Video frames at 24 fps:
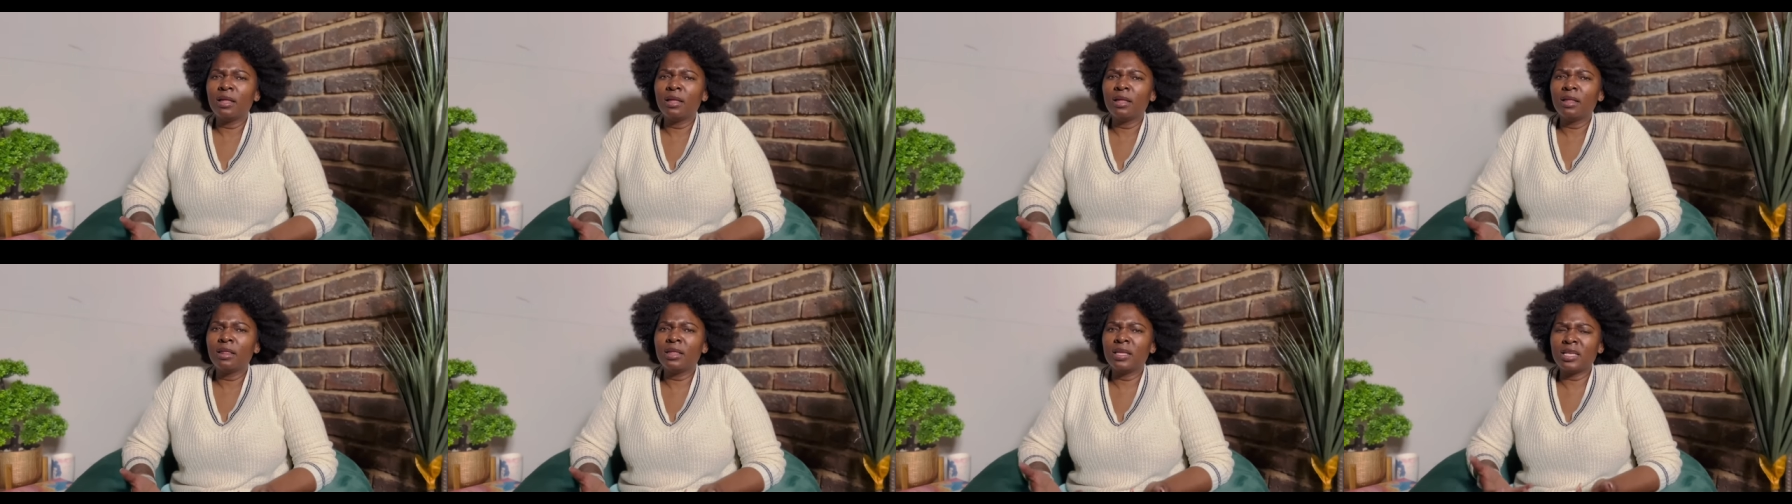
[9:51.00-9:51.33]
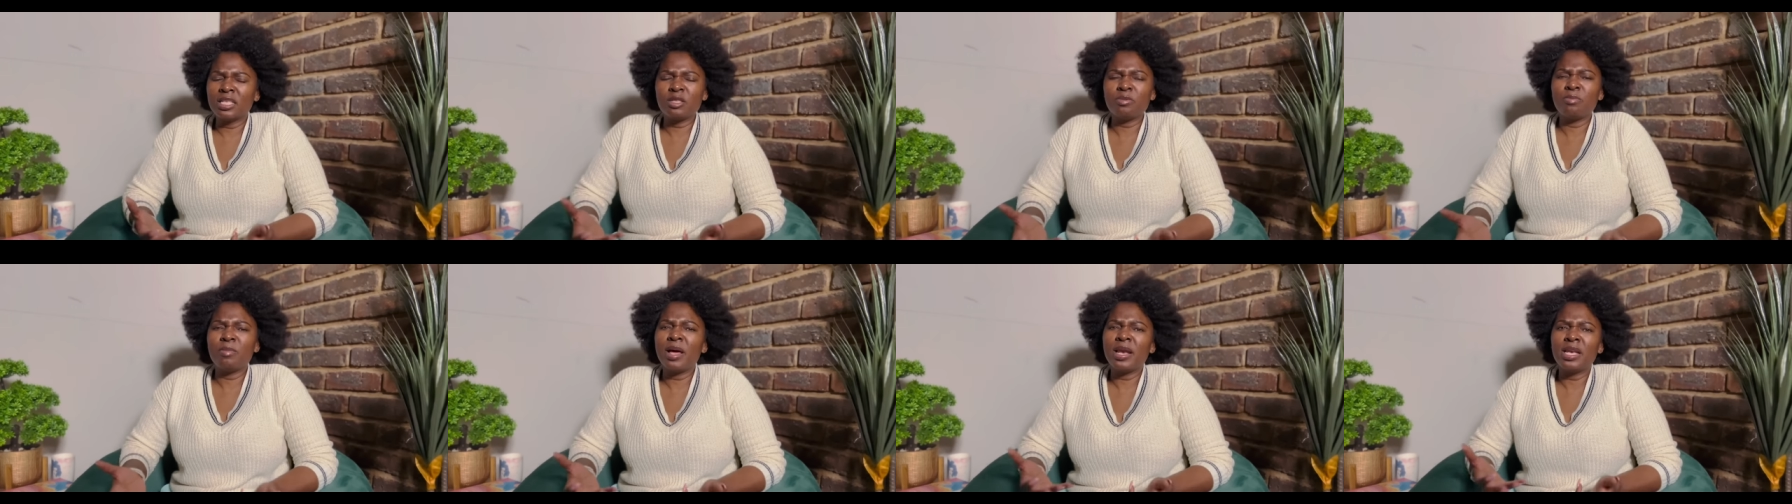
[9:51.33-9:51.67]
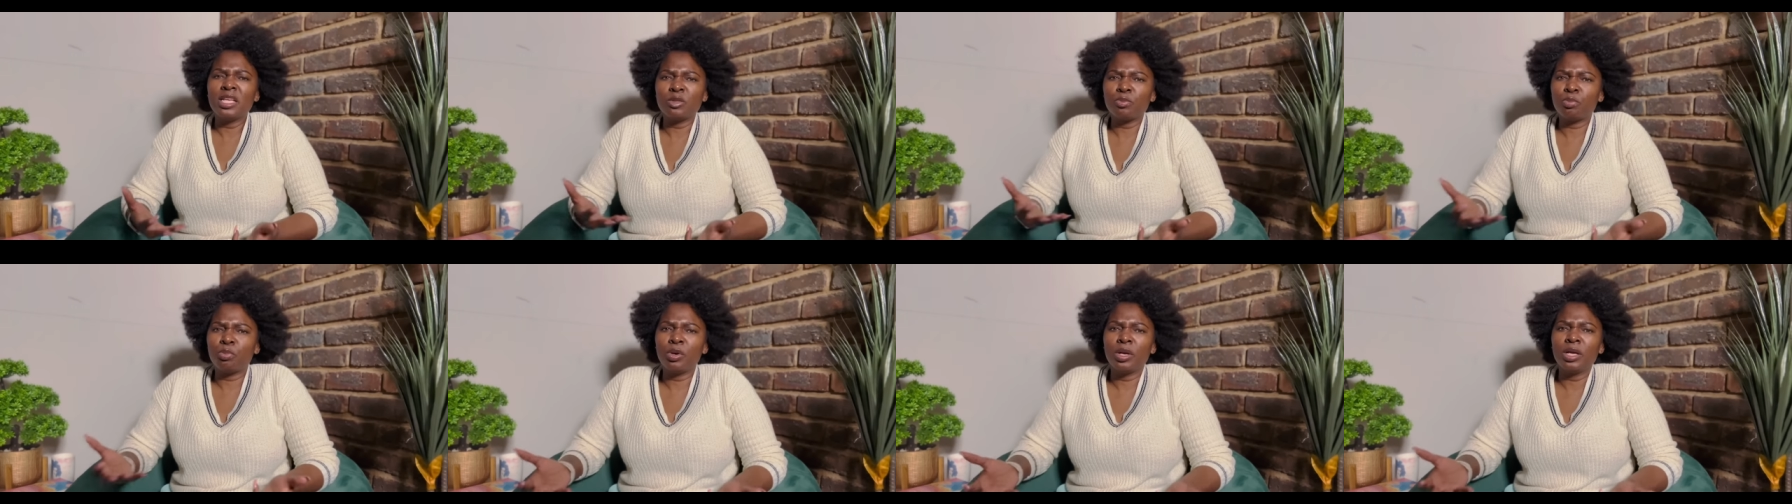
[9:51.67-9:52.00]
this man
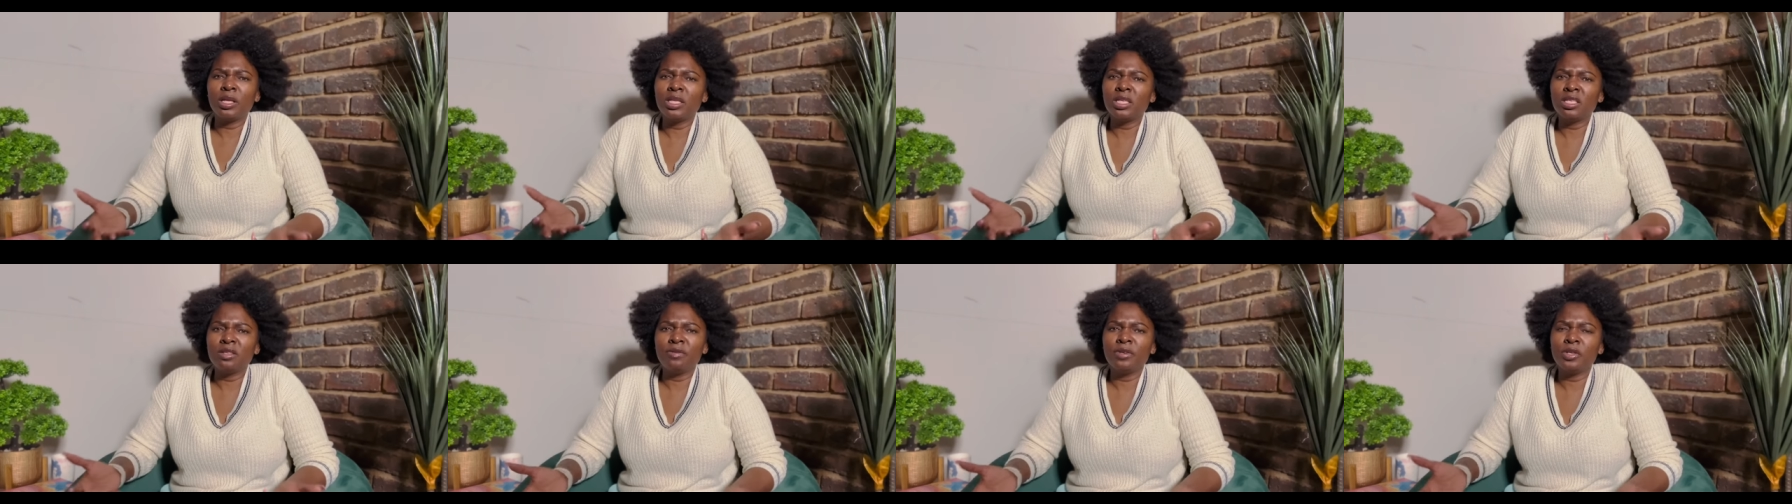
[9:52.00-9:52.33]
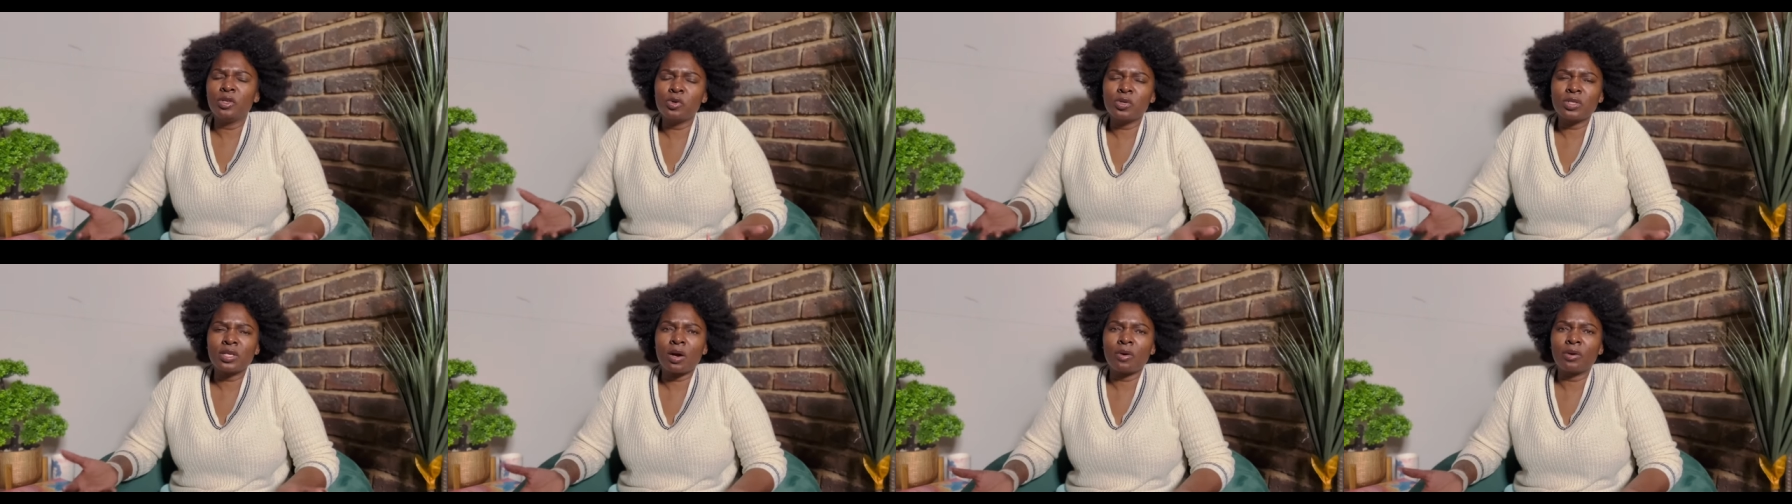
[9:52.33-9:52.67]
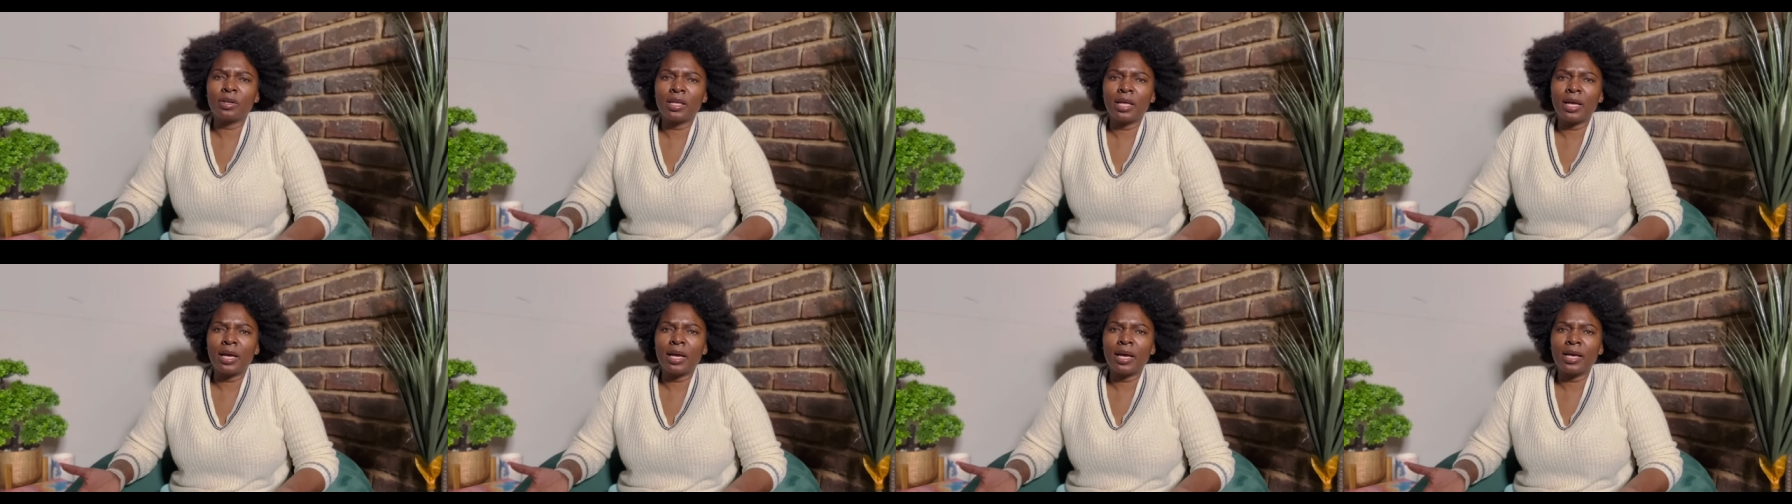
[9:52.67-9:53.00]
is putting these videos
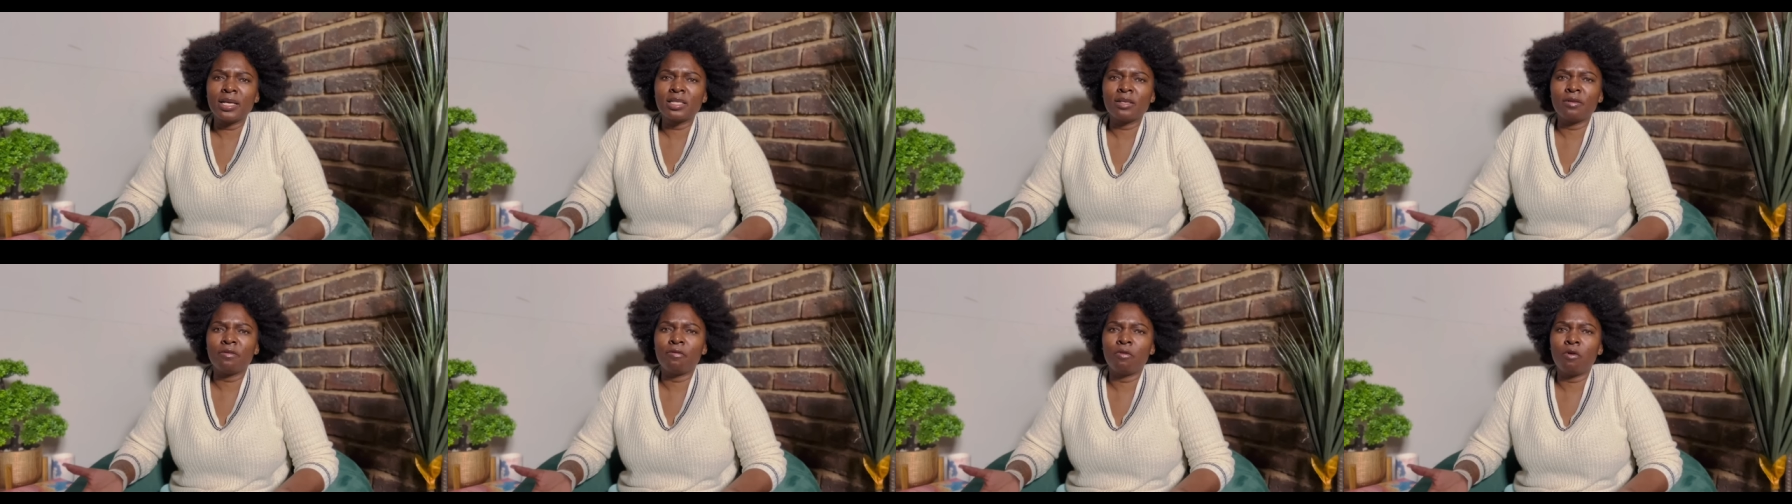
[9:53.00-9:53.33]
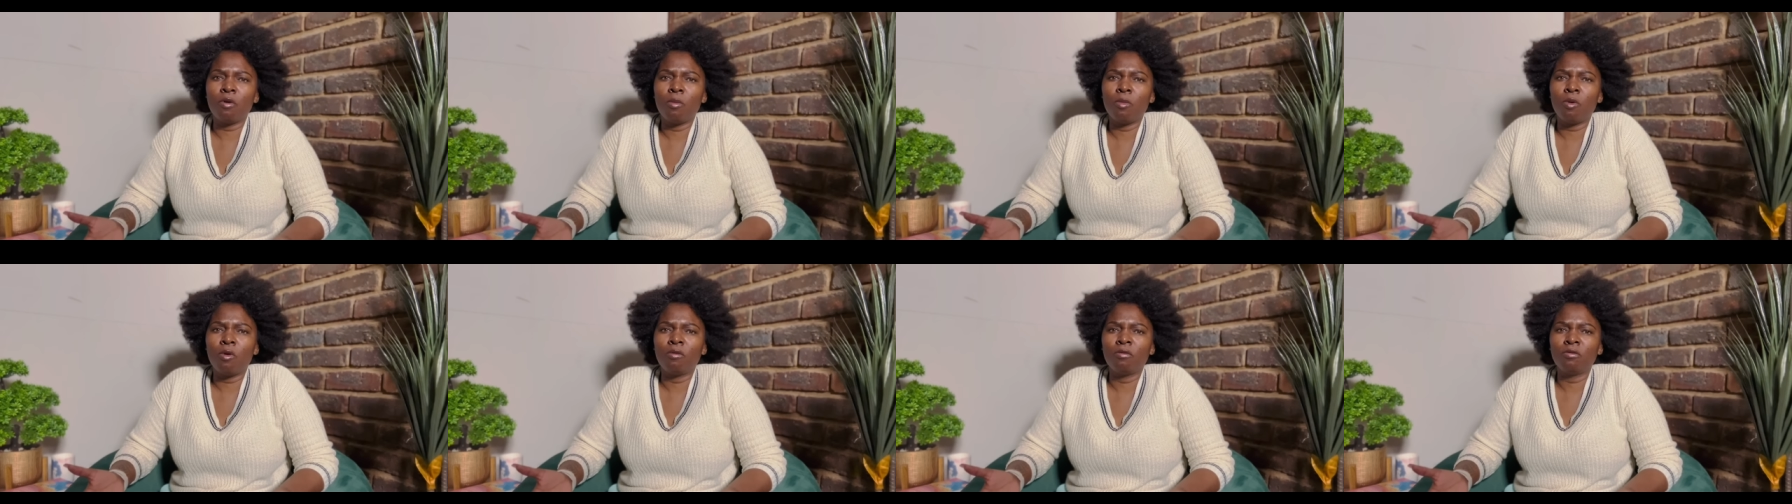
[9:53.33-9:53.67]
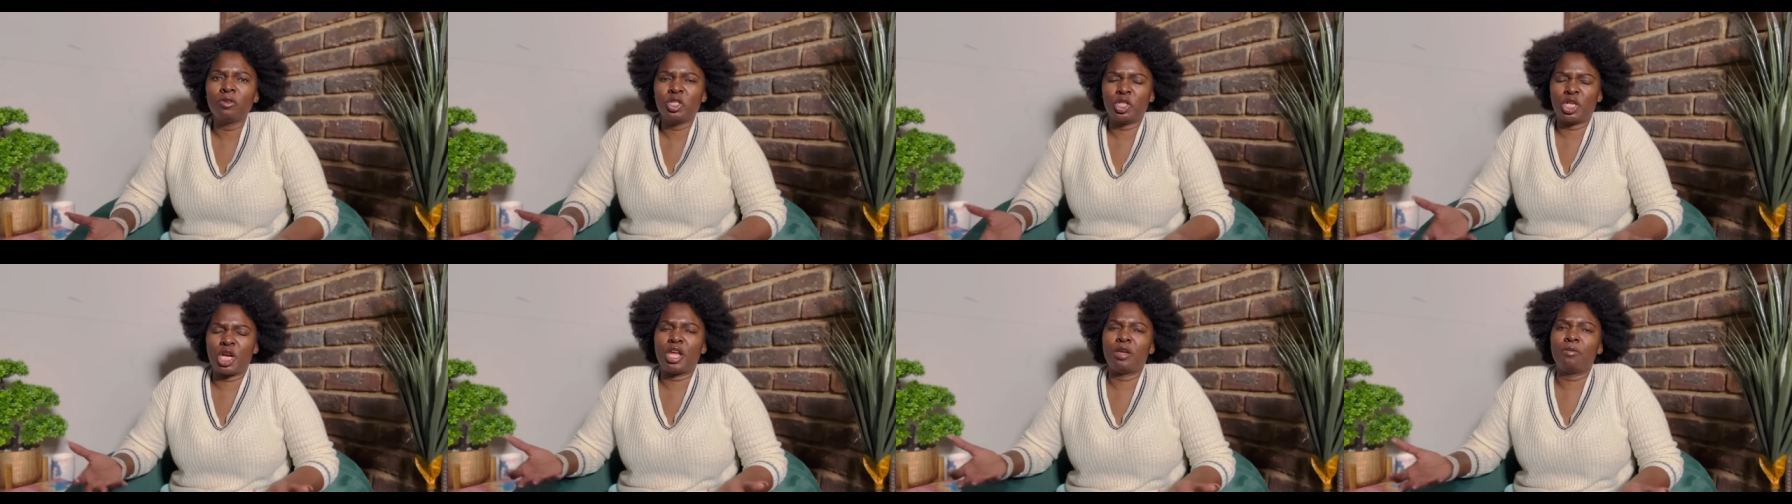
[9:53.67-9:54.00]
out there as a form of
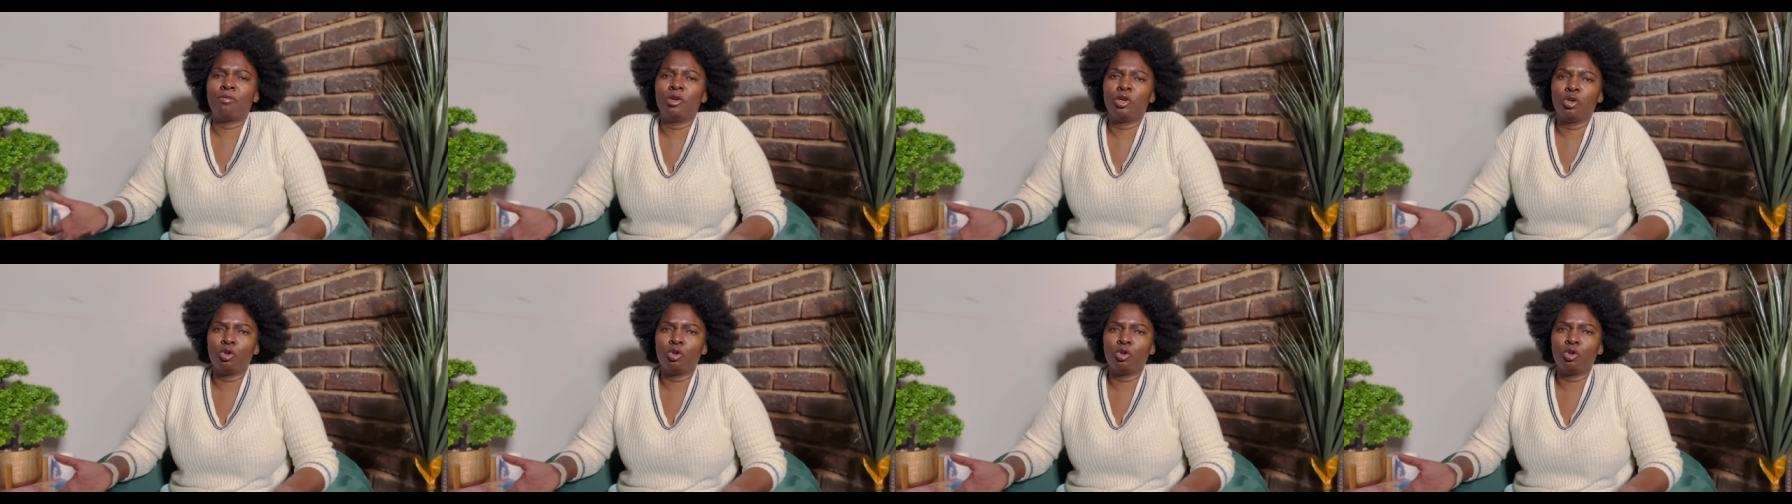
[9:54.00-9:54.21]
shame,